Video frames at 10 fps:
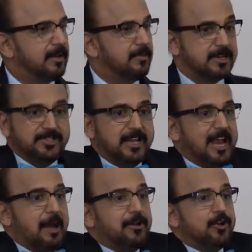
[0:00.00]
Because their
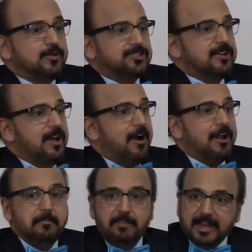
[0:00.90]
capital rules
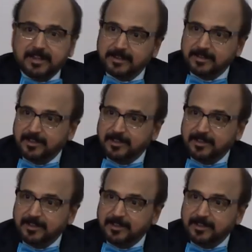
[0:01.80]
are impacted